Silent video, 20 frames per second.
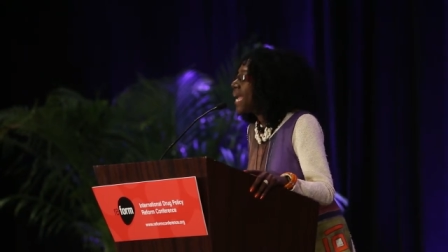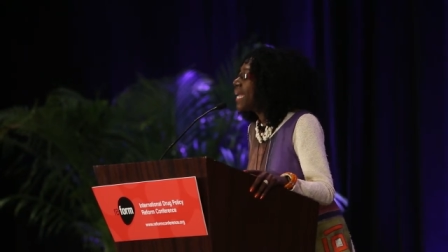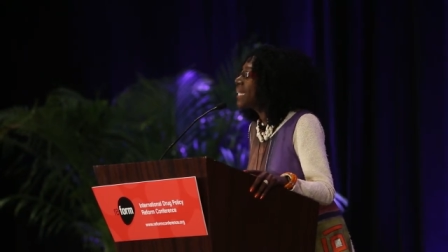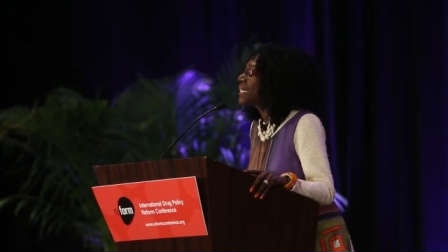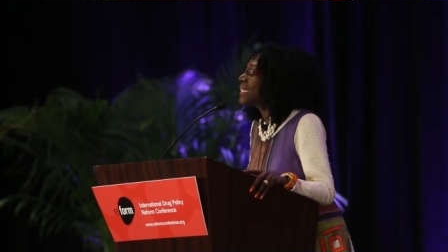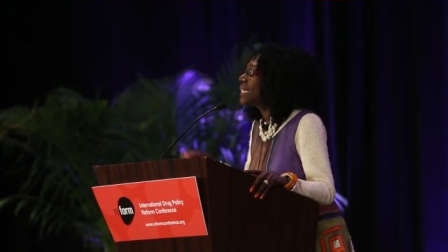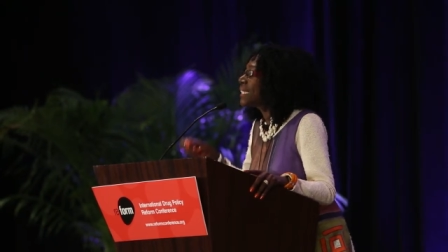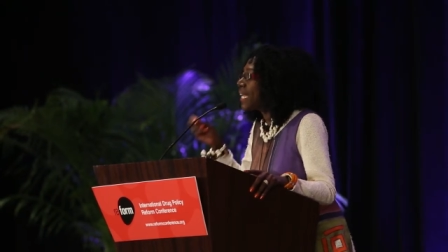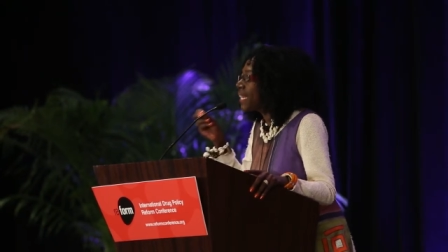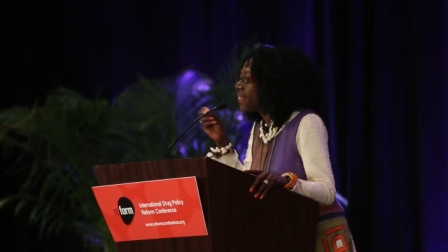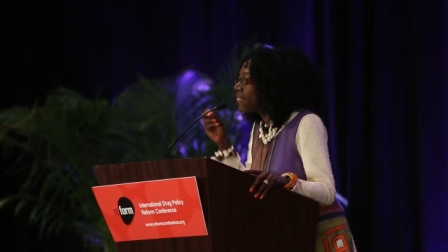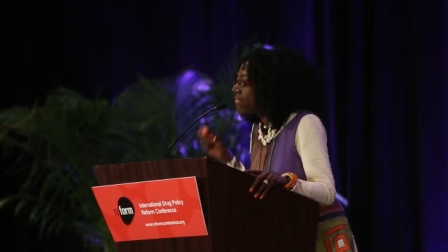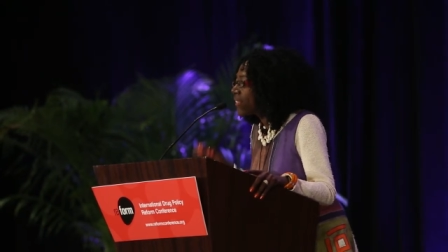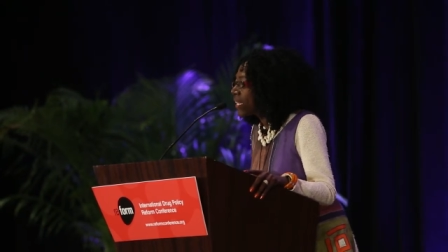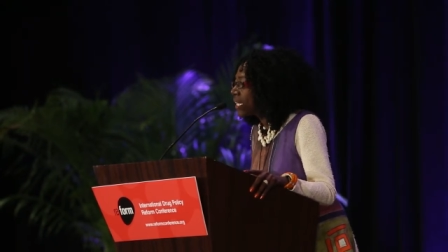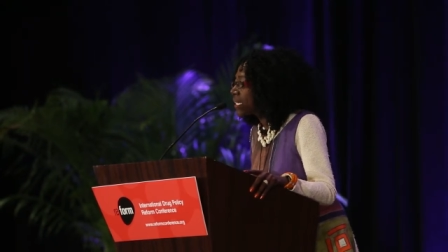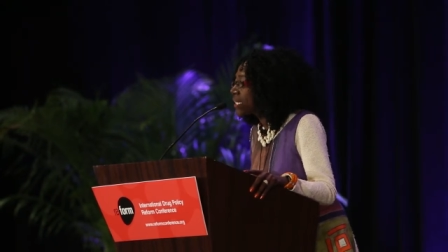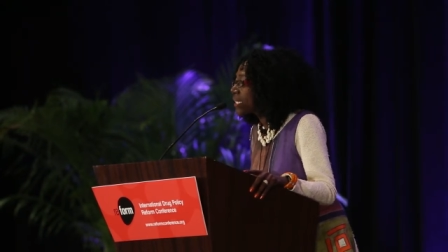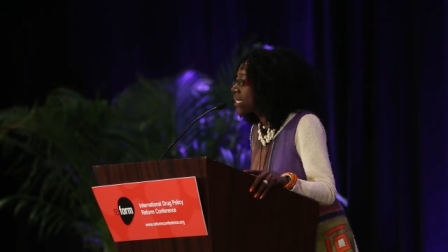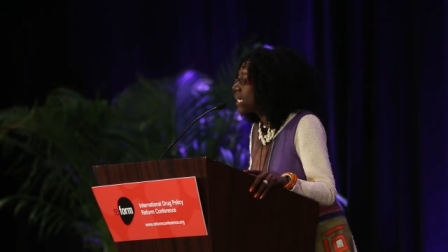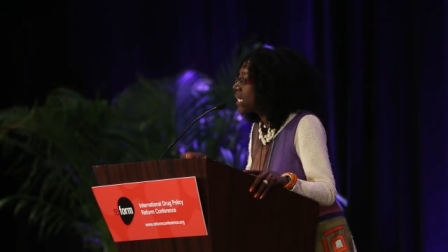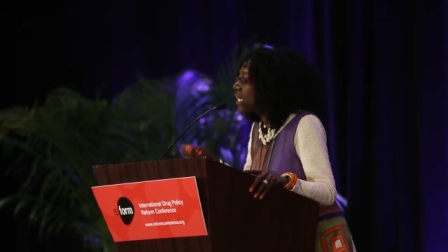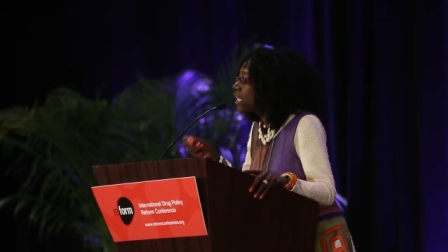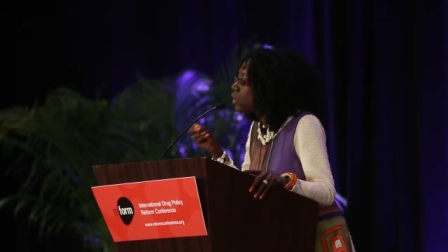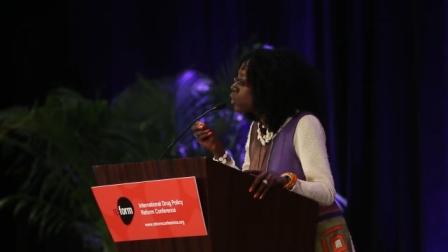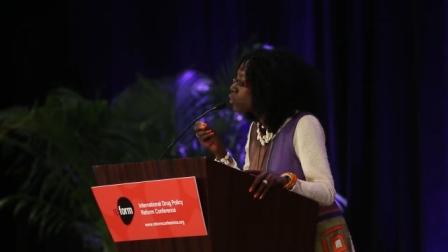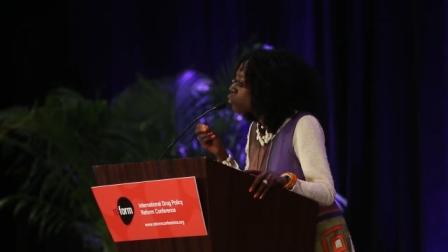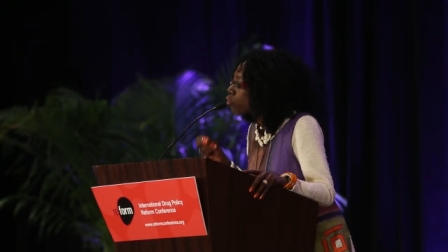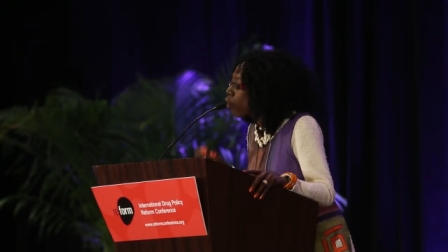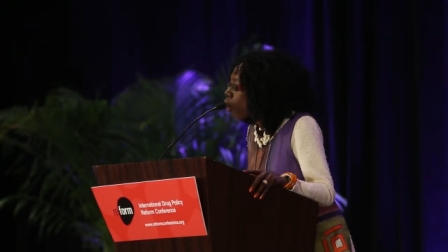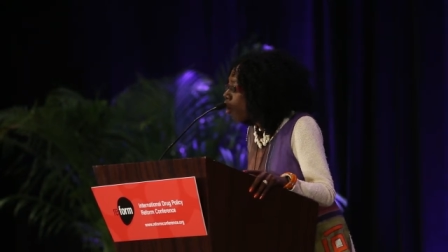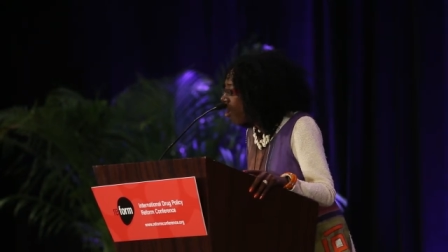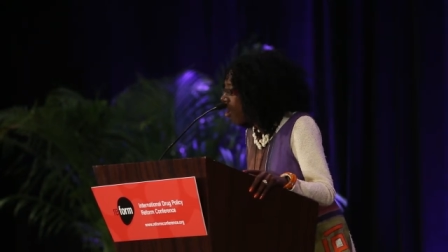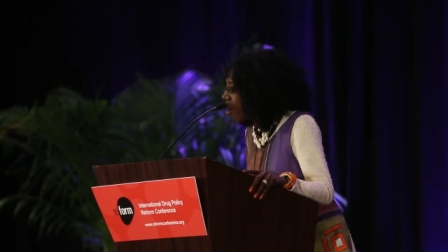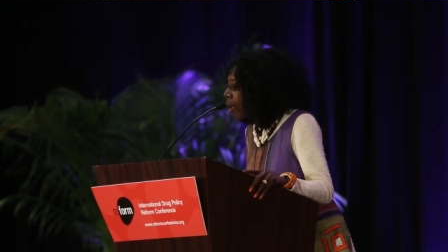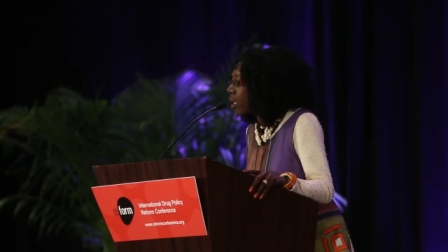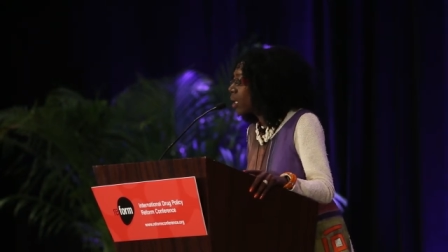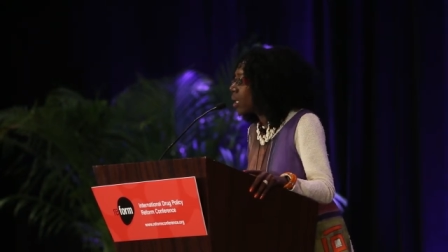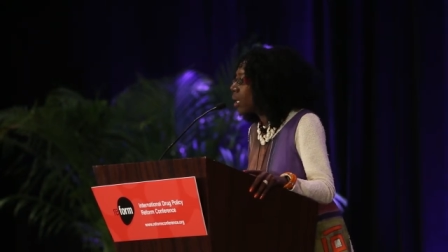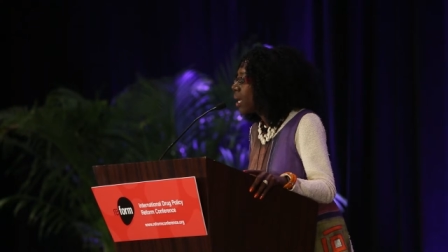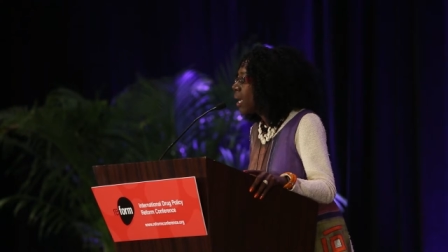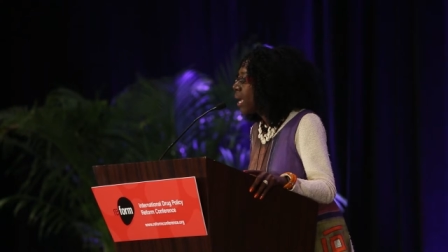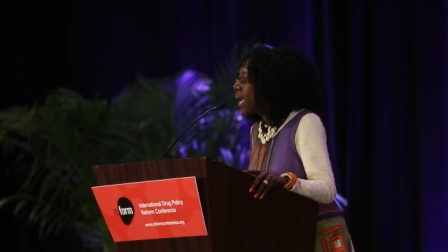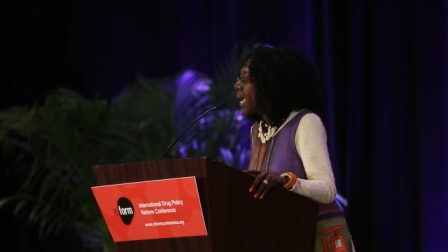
and said, this is wrong.